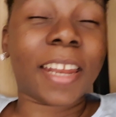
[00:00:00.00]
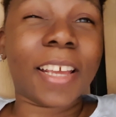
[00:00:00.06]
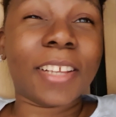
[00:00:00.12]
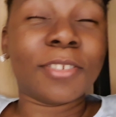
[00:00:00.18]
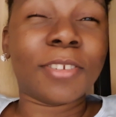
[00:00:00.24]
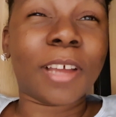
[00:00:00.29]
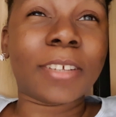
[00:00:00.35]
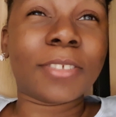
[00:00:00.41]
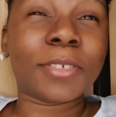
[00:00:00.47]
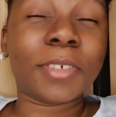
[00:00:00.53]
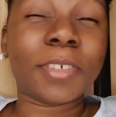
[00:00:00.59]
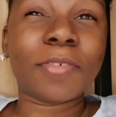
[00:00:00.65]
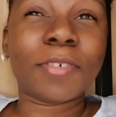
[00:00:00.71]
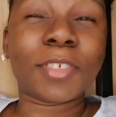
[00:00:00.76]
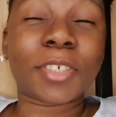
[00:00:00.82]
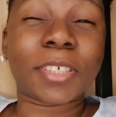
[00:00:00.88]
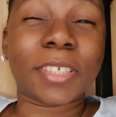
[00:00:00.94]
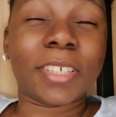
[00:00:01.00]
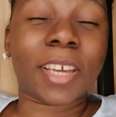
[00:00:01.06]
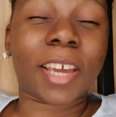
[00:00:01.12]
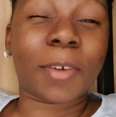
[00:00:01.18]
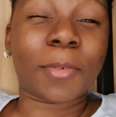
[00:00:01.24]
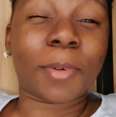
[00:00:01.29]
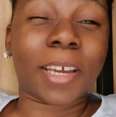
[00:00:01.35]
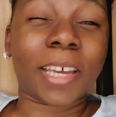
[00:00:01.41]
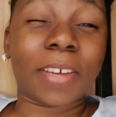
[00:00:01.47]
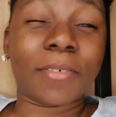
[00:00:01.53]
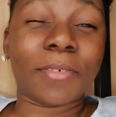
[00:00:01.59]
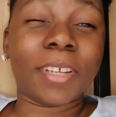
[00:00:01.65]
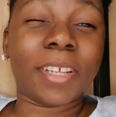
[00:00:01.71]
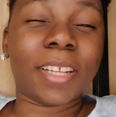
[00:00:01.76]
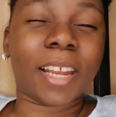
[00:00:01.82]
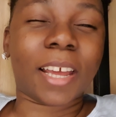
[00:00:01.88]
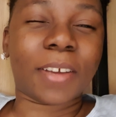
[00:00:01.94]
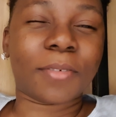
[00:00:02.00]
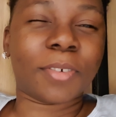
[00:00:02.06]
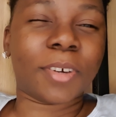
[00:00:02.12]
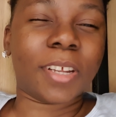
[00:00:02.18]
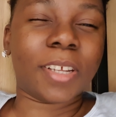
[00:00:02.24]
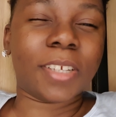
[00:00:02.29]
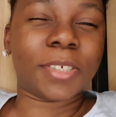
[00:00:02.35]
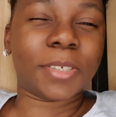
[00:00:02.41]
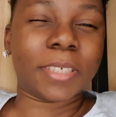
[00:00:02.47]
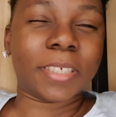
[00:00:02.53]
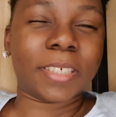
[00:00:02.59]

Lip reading: like not even just DIY, I really like furniture